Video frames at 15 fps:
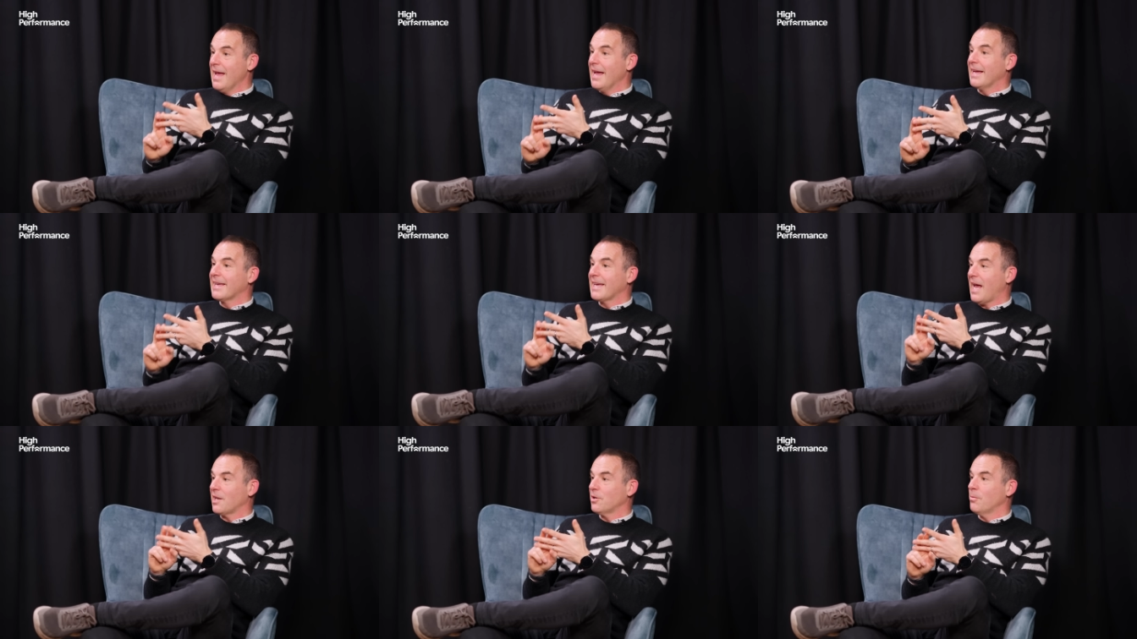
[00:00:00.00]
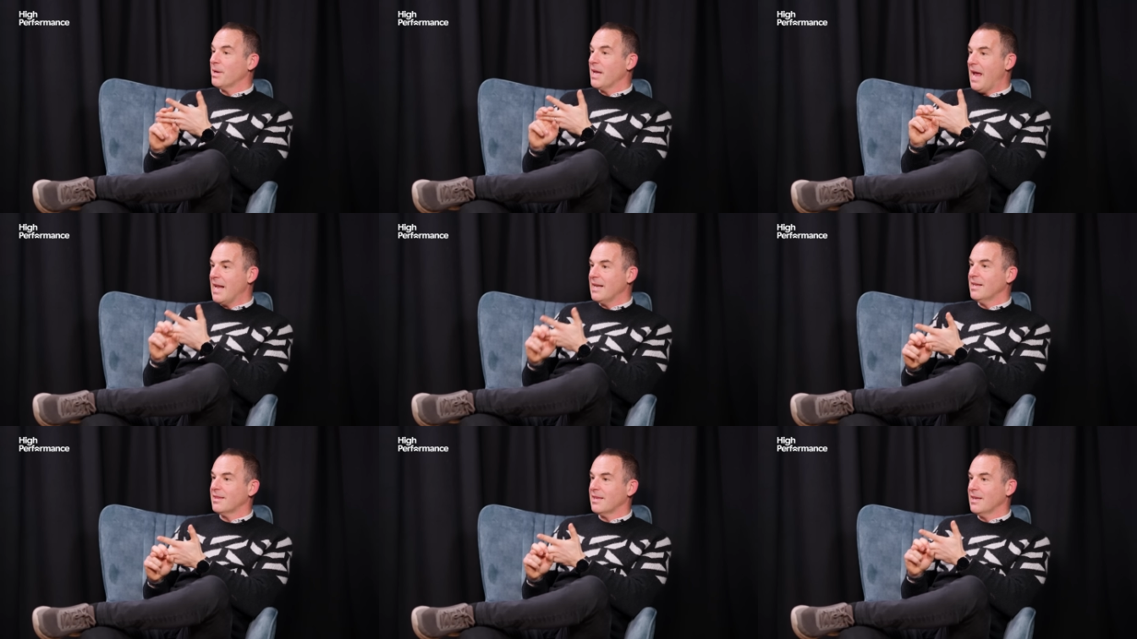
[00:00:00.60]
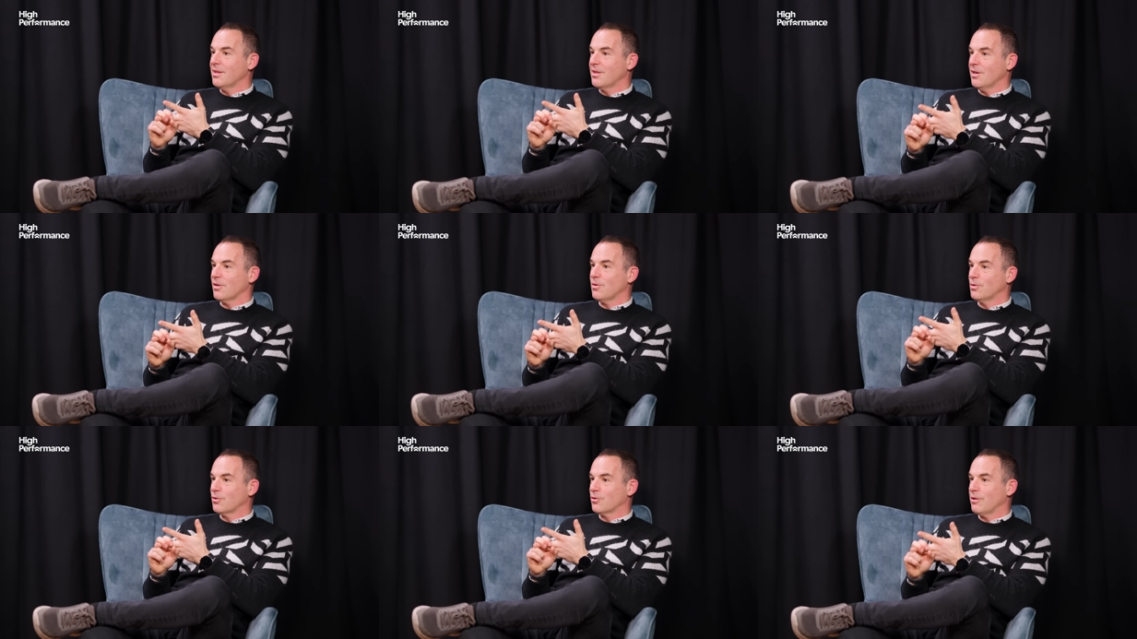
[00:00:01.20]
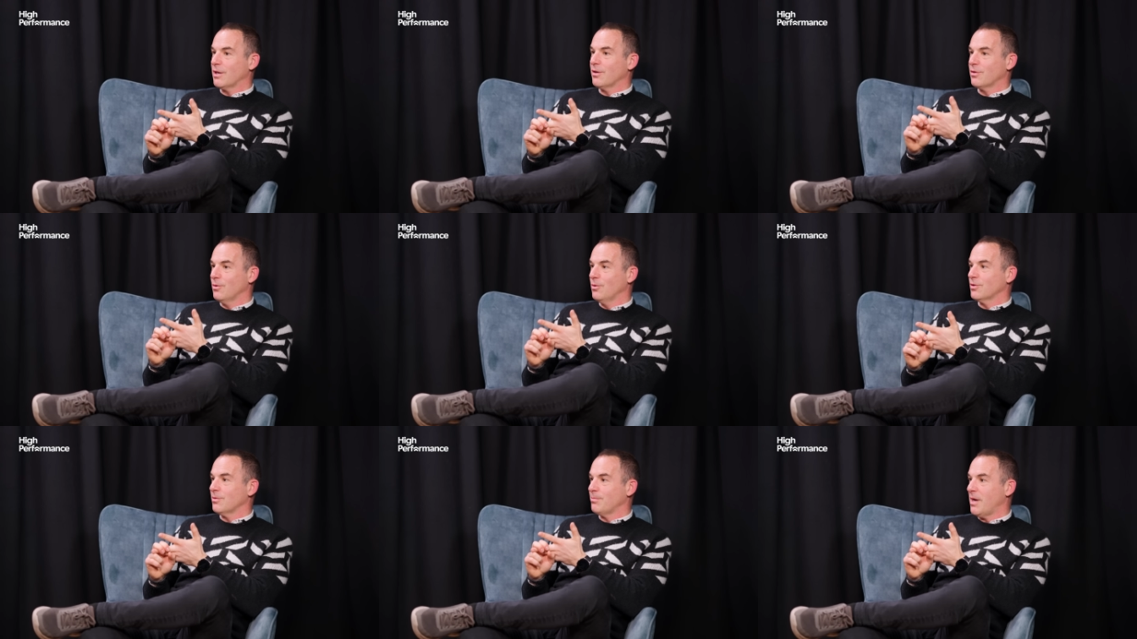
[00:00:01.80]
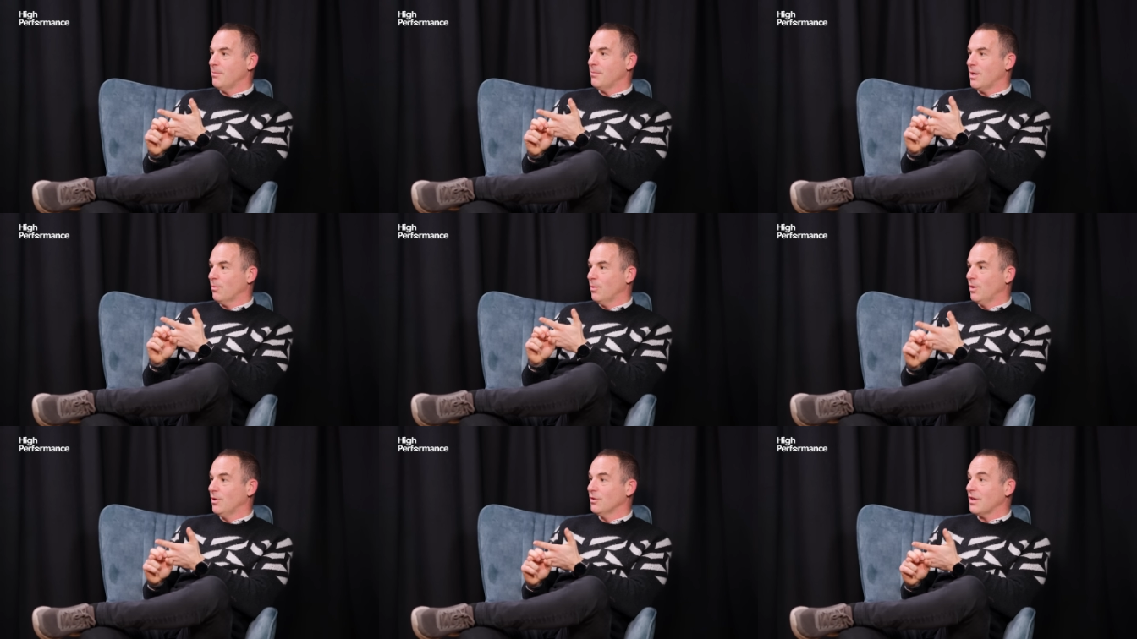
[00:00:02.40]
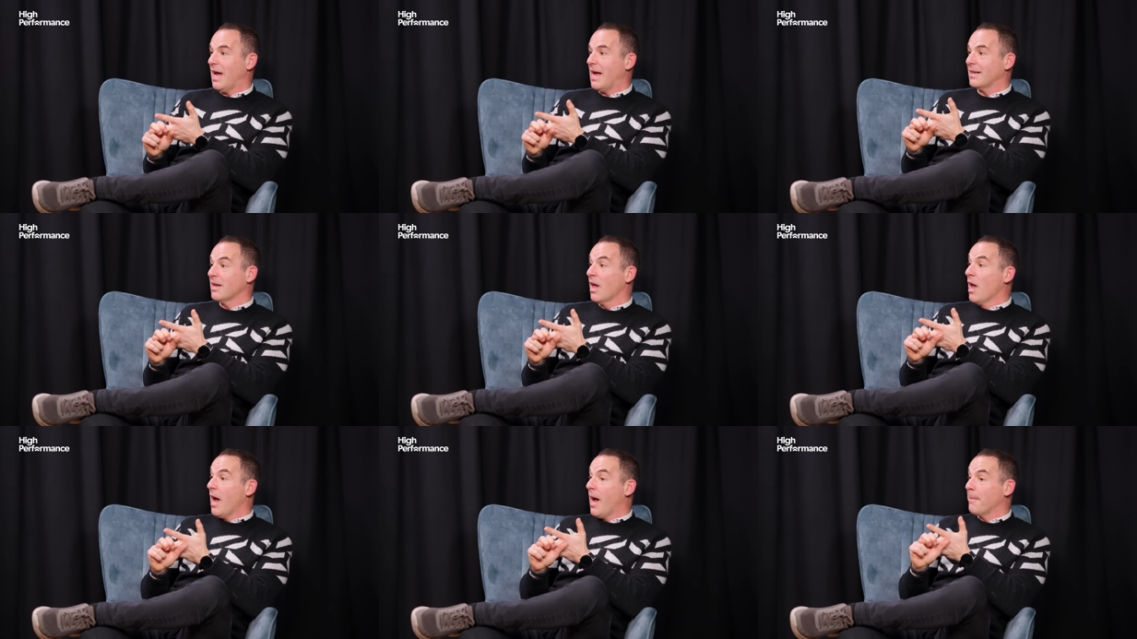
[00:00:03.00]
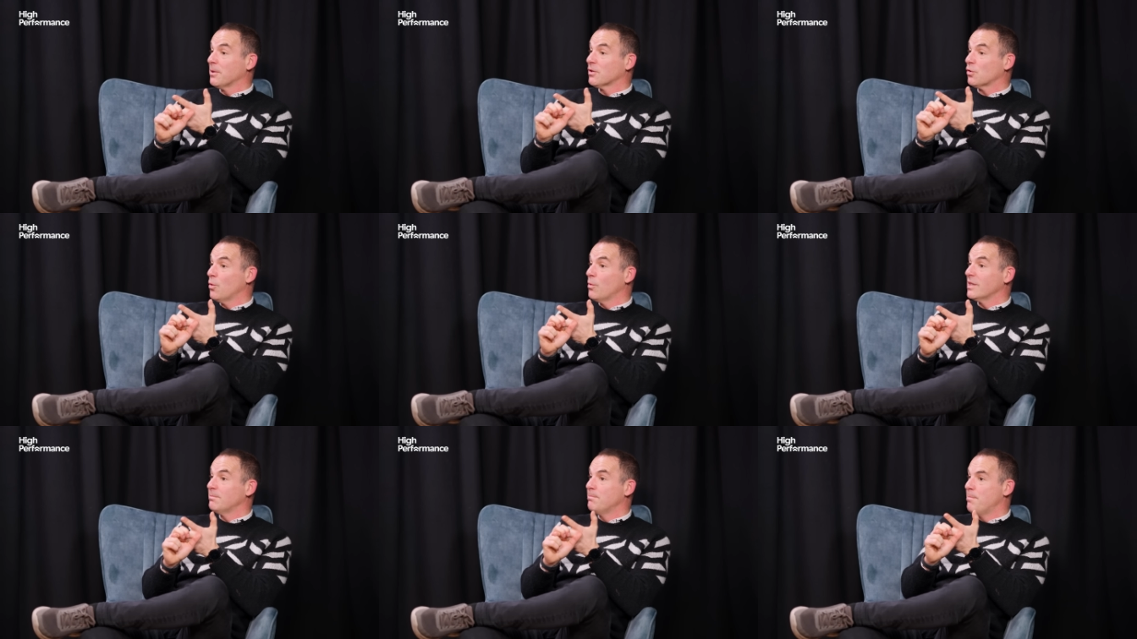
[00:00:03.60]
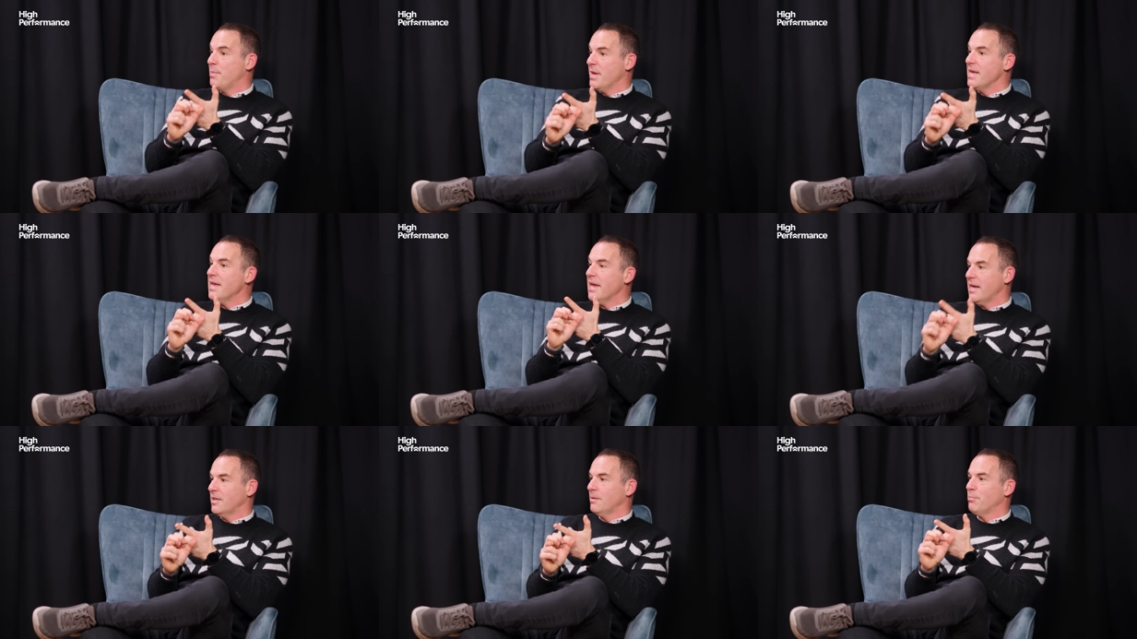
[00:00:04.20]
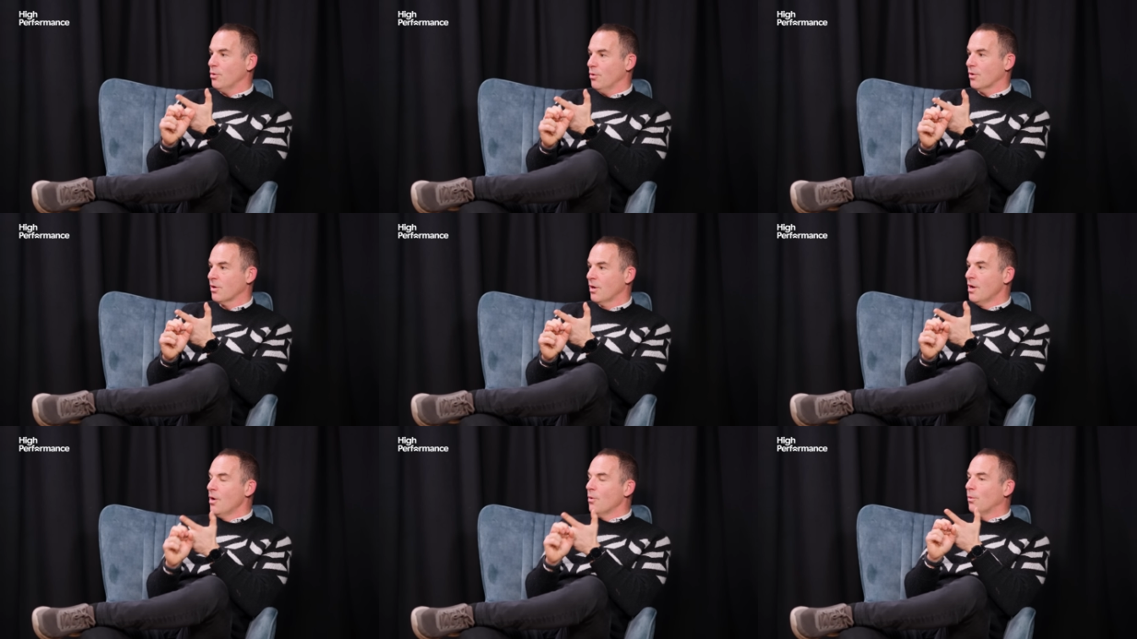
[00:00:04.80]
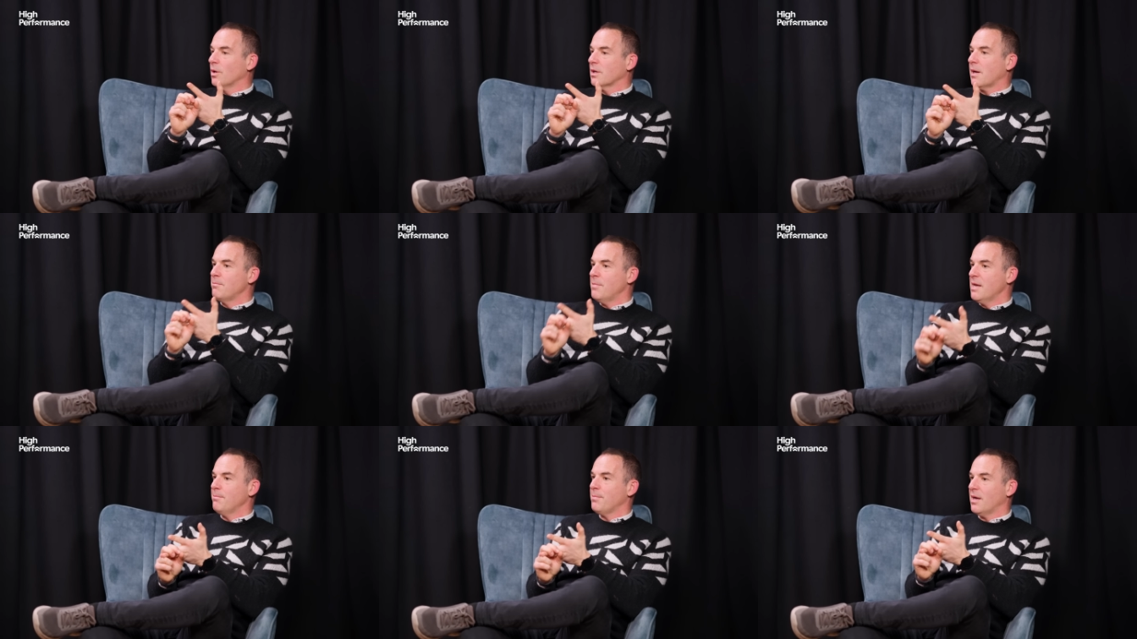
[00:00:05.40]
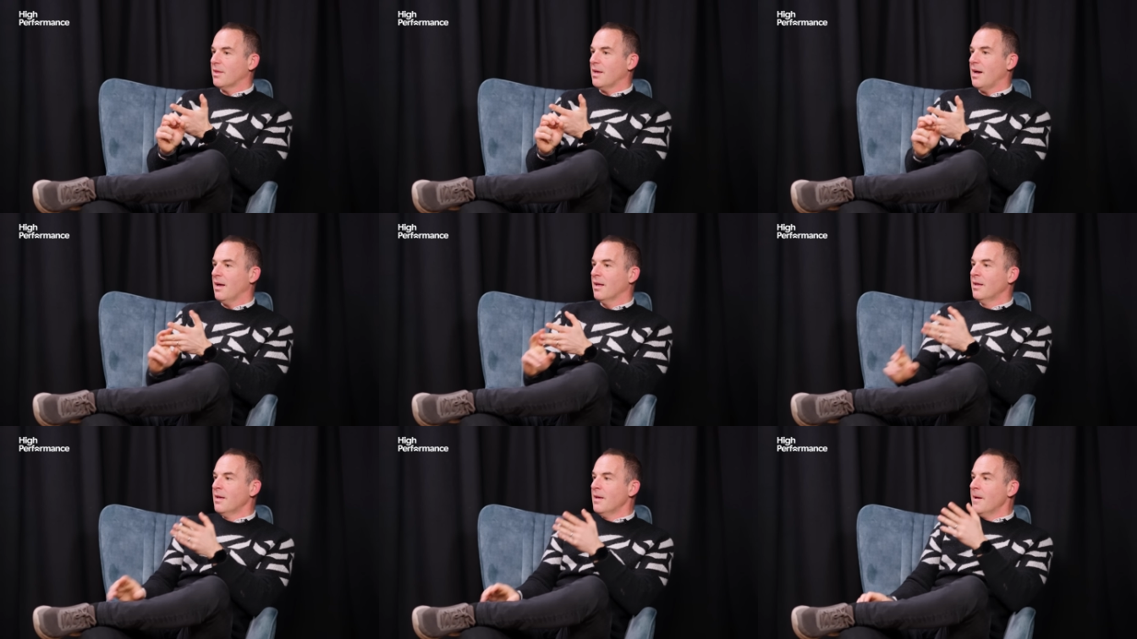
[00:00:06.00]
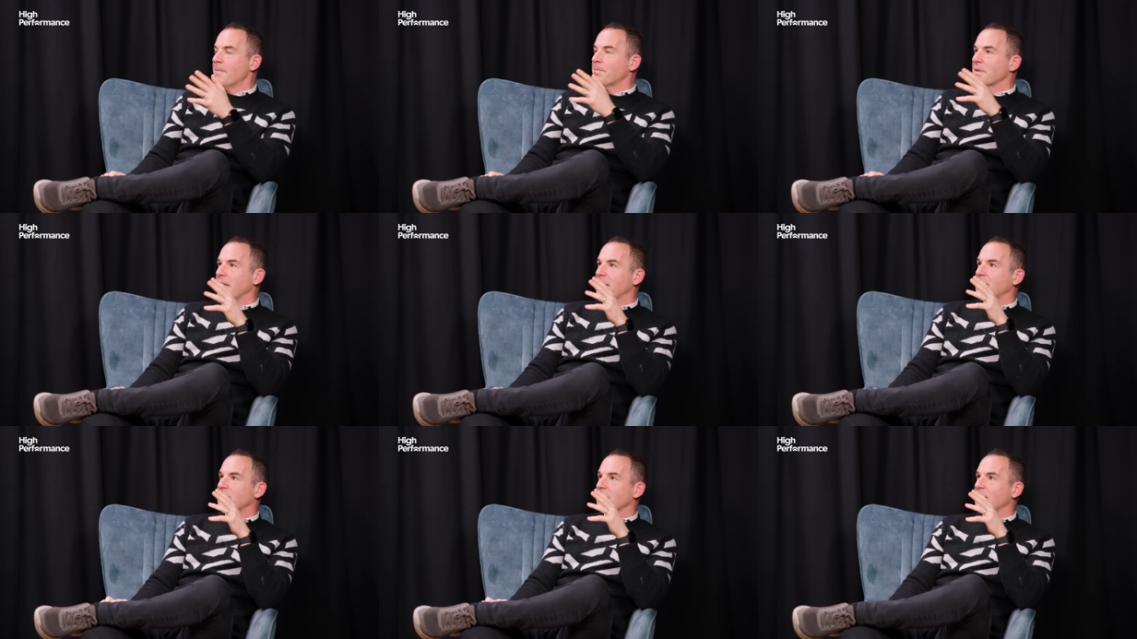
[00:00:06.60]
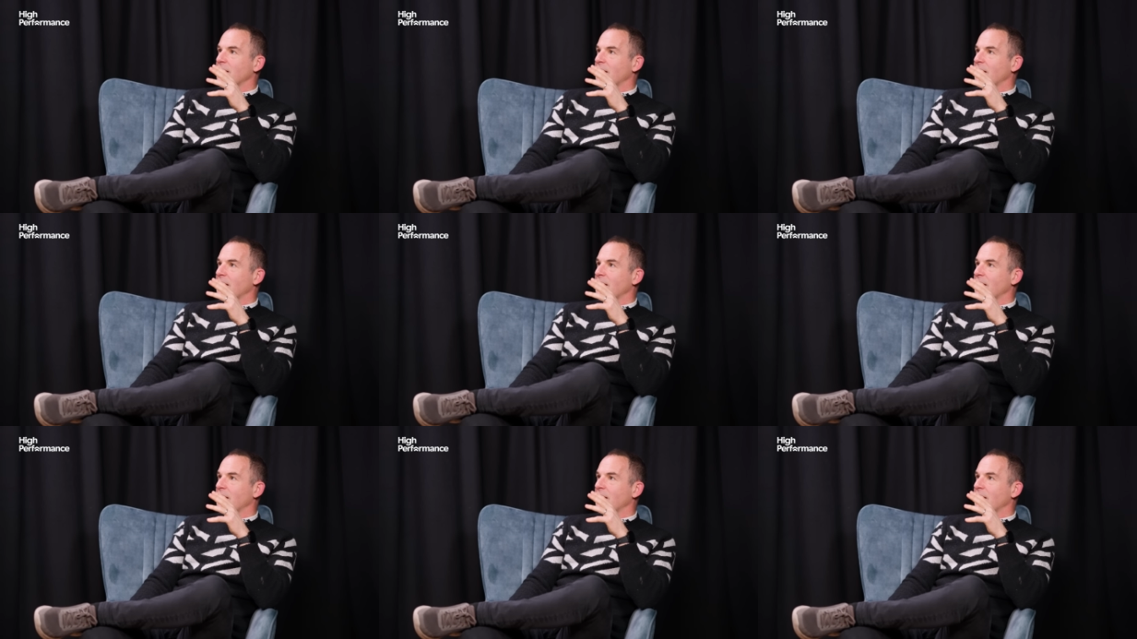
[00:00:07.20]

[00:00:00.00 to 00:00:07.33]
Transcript: It cannot be anything that could trigger thoughts about my world, and I must always be in a book. What I mean by that is